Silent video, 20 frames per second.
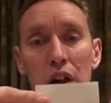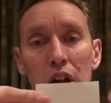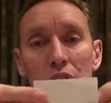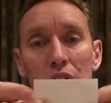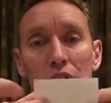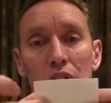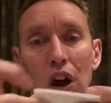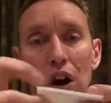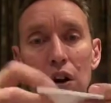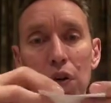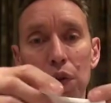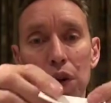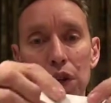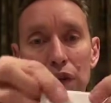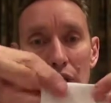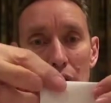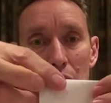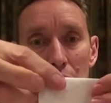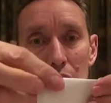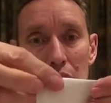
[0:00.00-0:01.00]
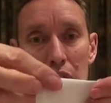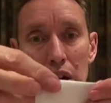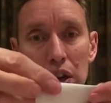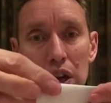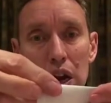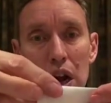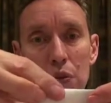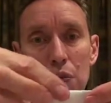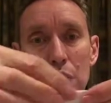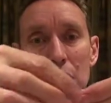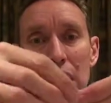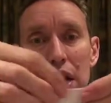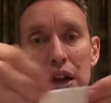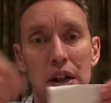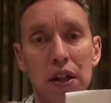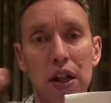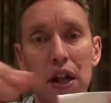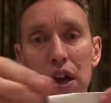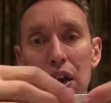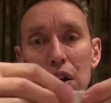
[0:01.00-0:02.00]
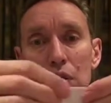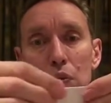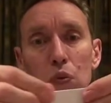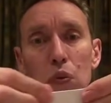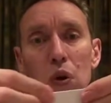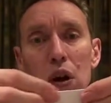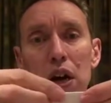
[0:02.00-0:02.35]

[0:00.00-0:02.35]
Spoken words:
So we fold it that way, and that